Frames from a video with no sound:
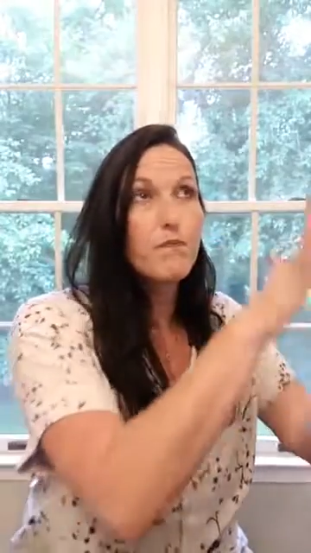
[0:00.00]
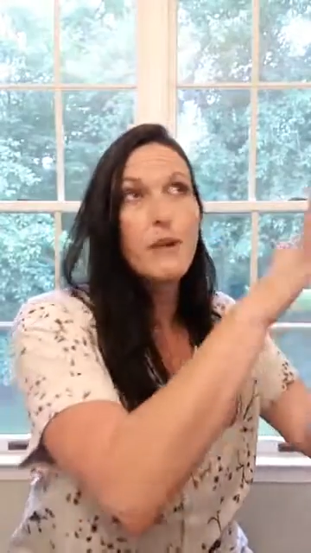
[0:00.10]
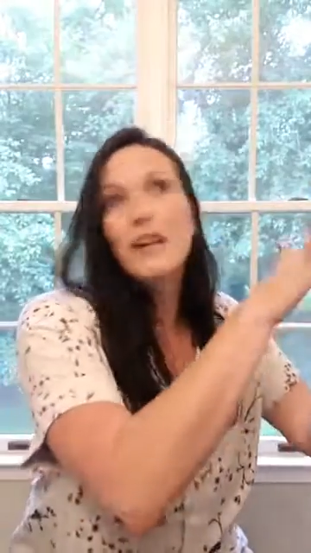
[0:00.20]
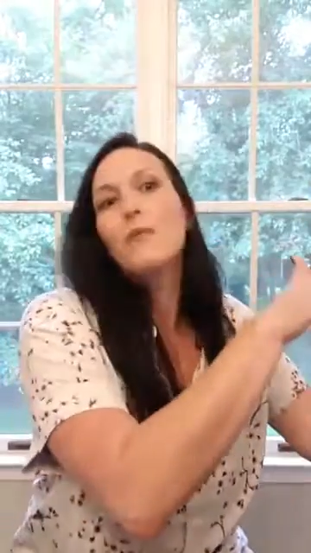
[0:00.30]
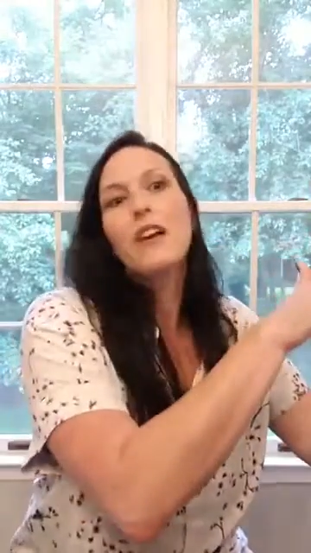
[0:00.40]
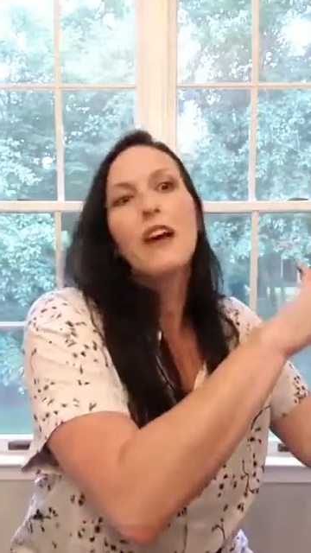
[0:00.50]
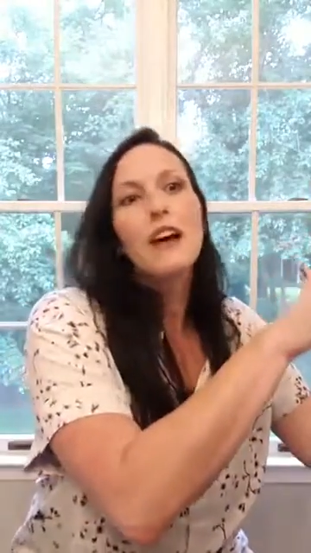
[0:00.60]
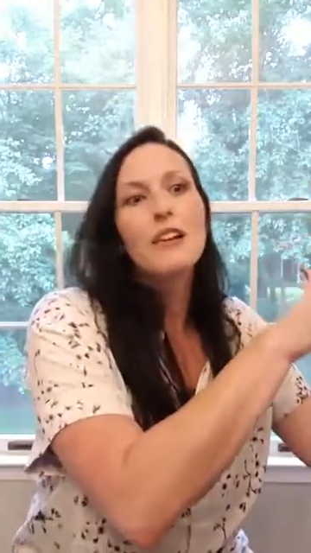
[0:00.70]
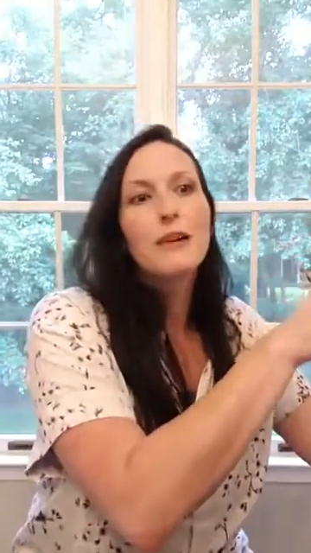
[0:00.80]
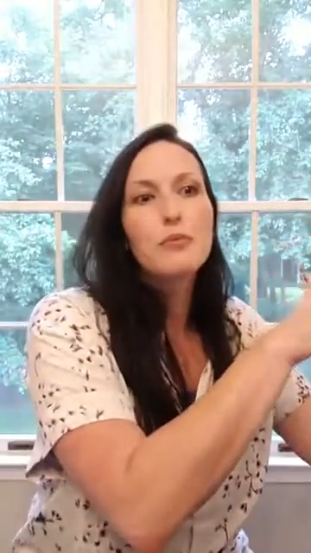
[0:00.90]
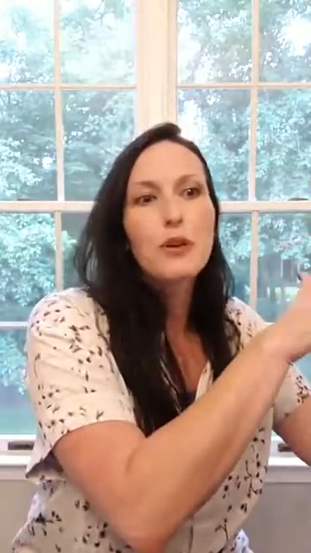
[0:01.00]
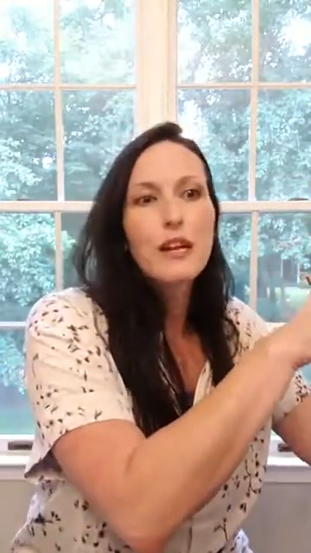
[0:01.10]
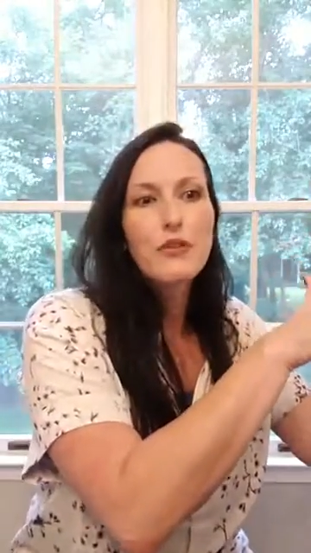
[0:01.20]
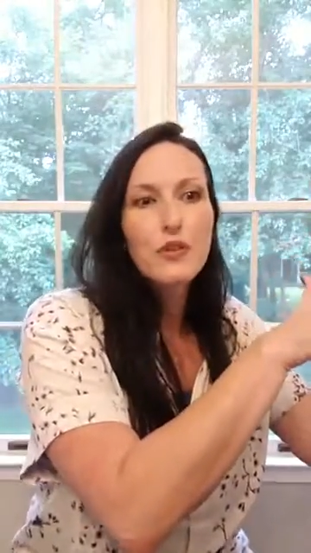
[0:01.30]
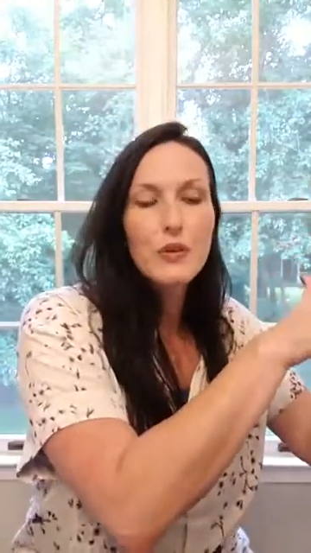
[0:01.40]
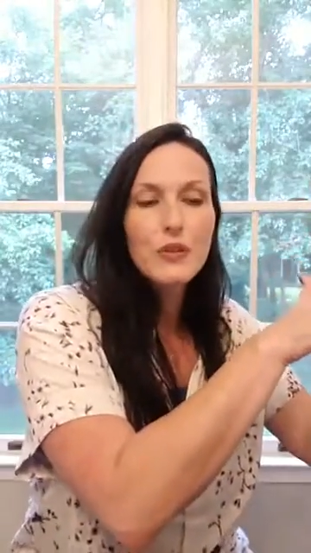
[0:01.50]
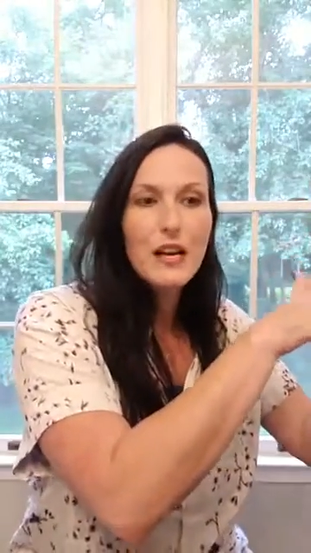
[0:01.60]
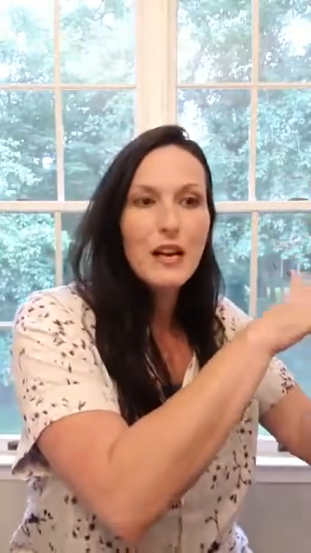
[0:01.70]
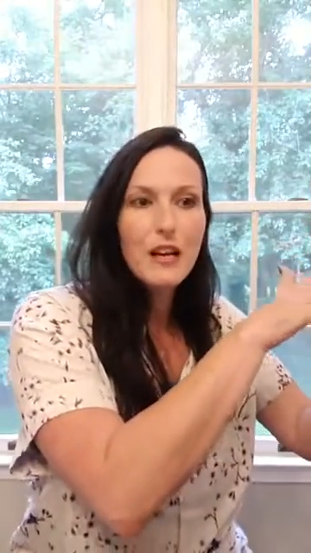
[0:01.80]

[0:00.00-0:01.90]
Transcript: bam, they had a breakthrough in that